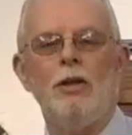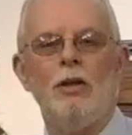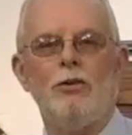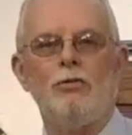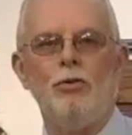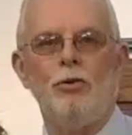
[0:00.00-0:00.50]

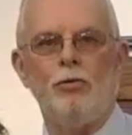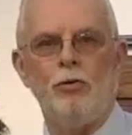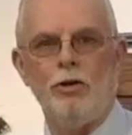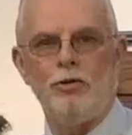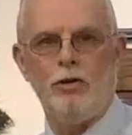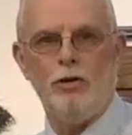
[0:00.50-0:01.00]
a true
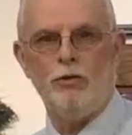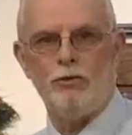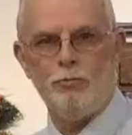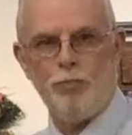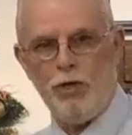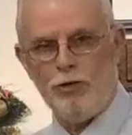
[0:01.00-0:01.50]
Christian is
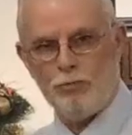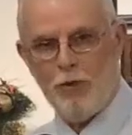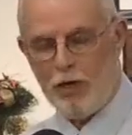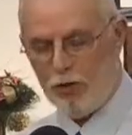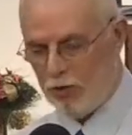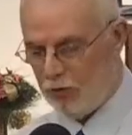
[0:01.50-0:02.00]
a
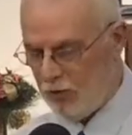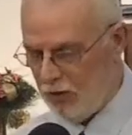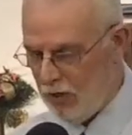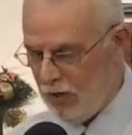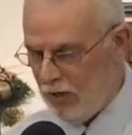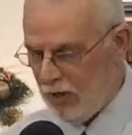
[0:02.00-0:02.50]
peacemaker
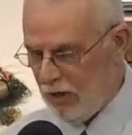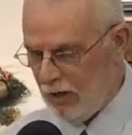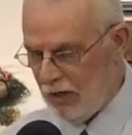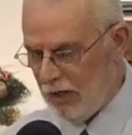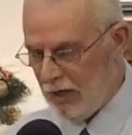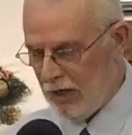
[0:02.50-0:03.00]

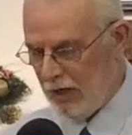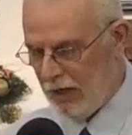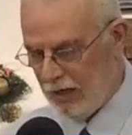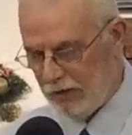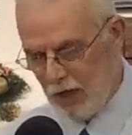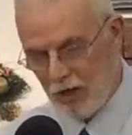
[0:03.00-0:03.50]

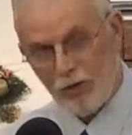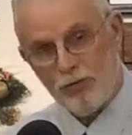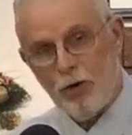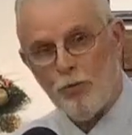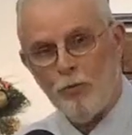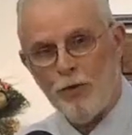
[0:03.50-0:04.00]
and not a
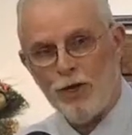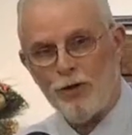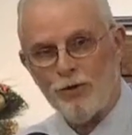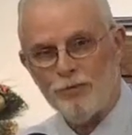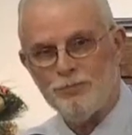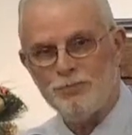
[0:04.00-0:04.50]
troublemaker.